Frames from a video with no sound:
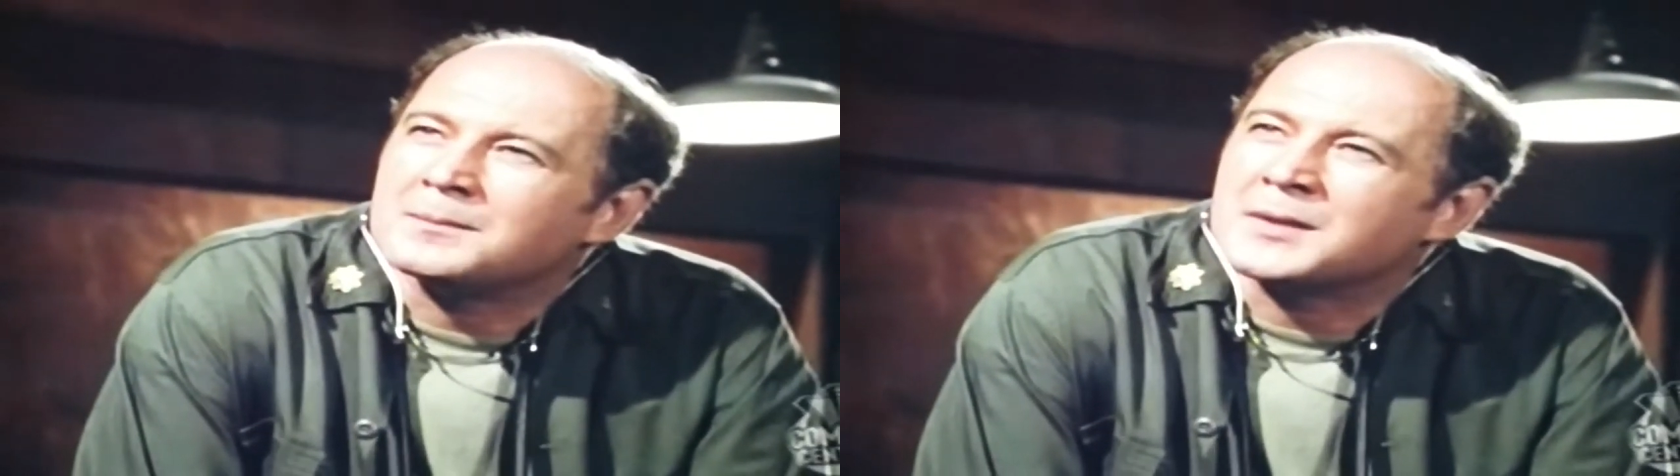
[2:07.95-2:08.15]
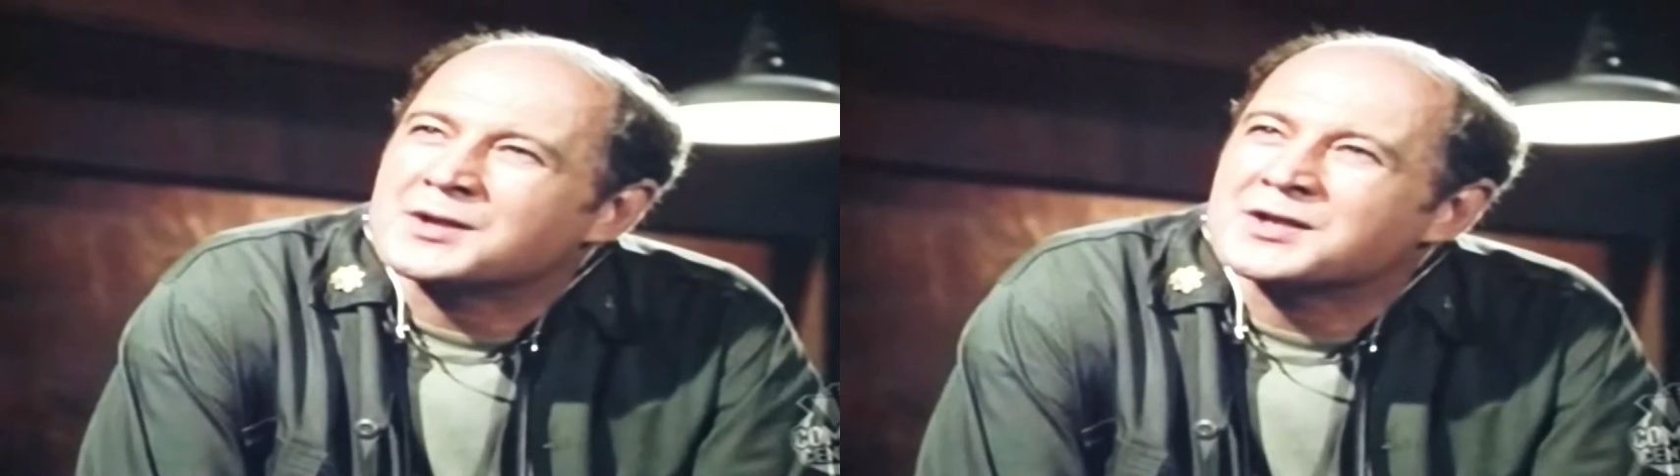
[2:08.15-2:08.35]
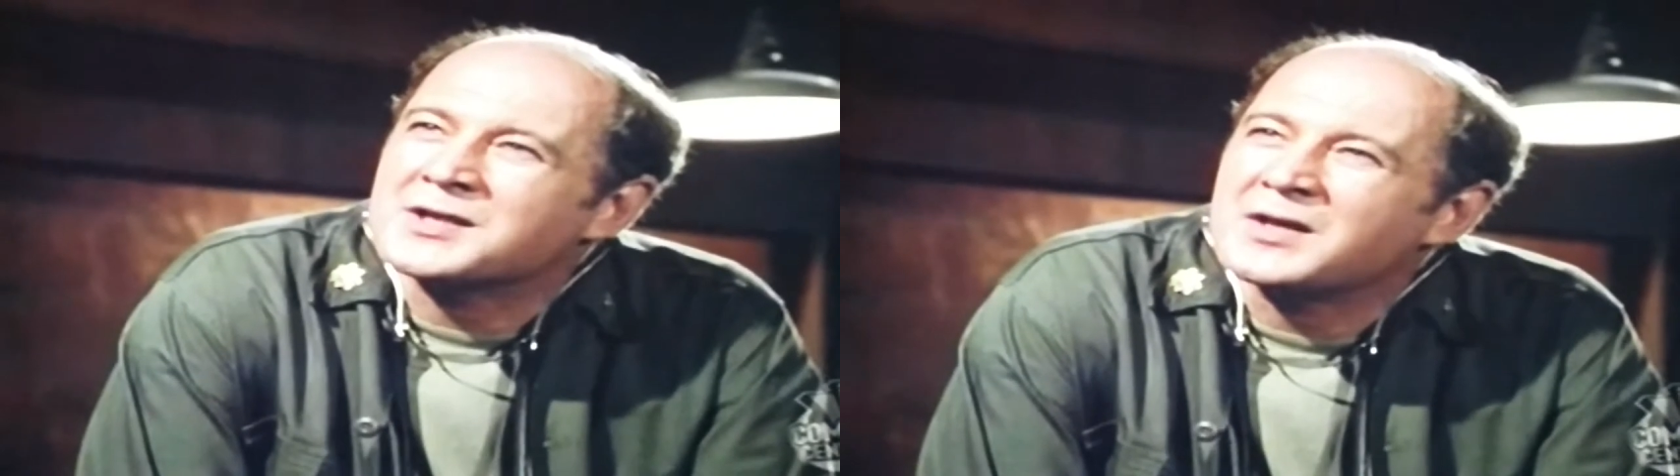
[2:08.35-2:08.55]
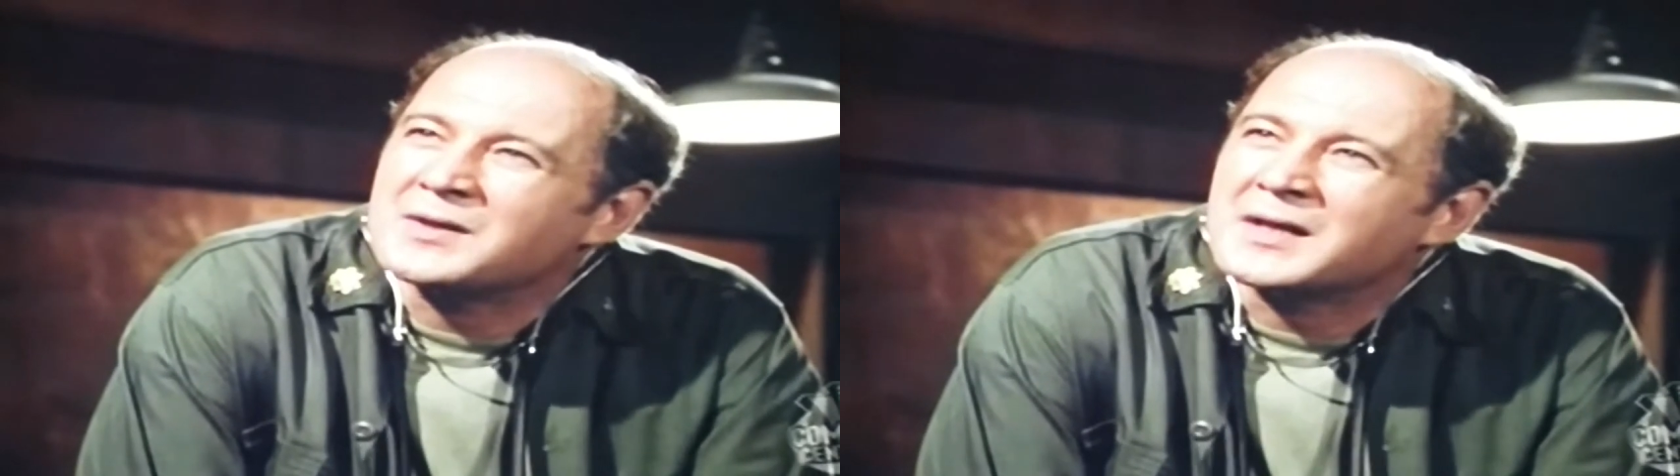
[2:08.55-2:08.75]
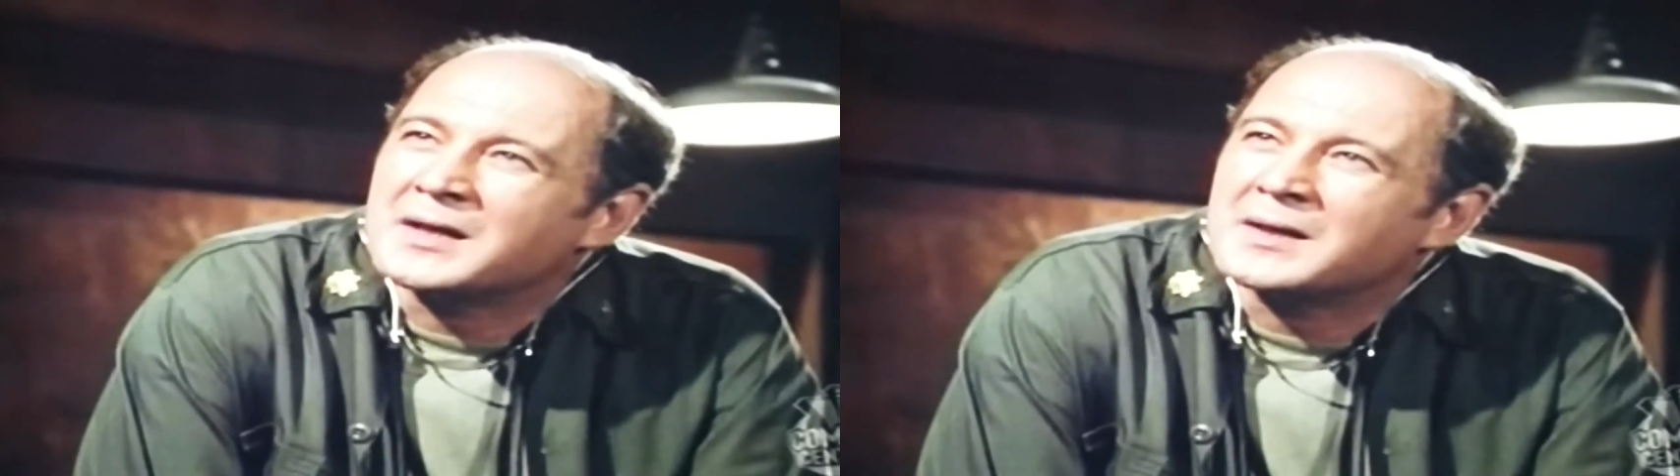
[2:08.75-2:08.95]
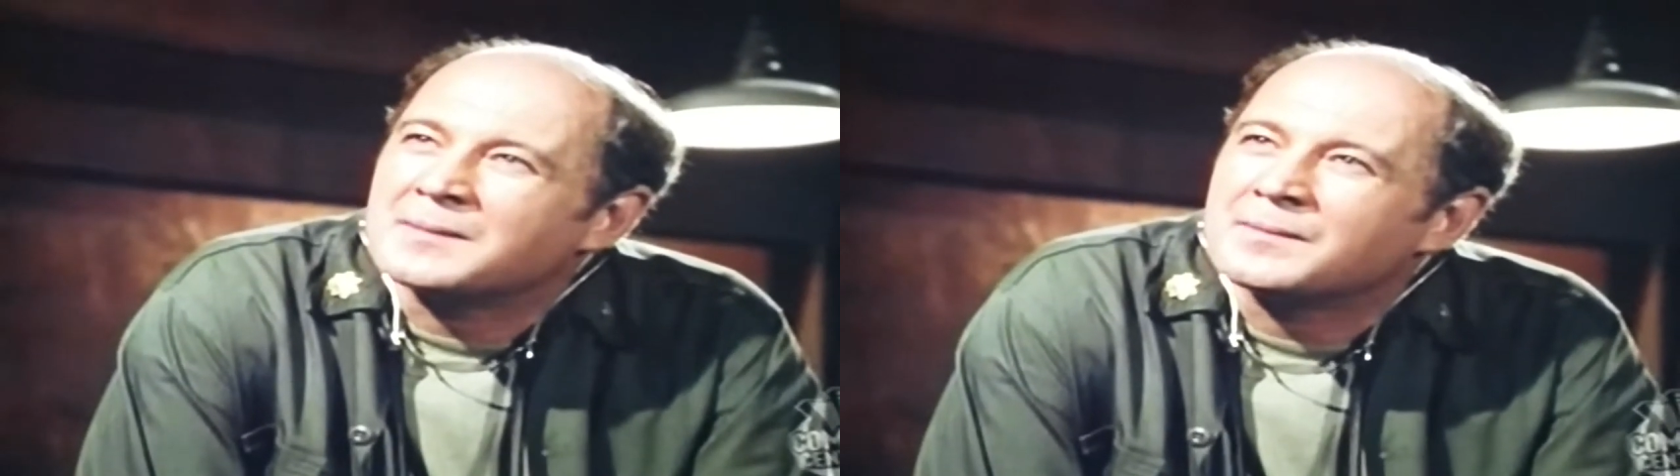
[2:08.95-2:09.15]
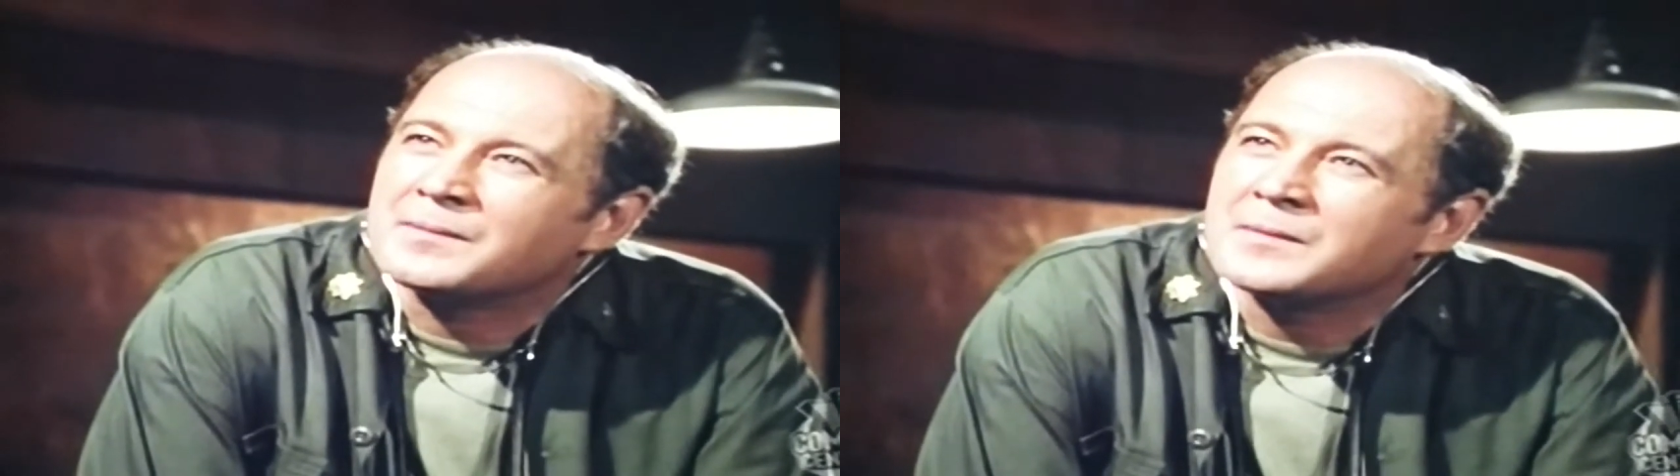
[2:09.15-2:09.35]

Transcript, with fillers: Moscone.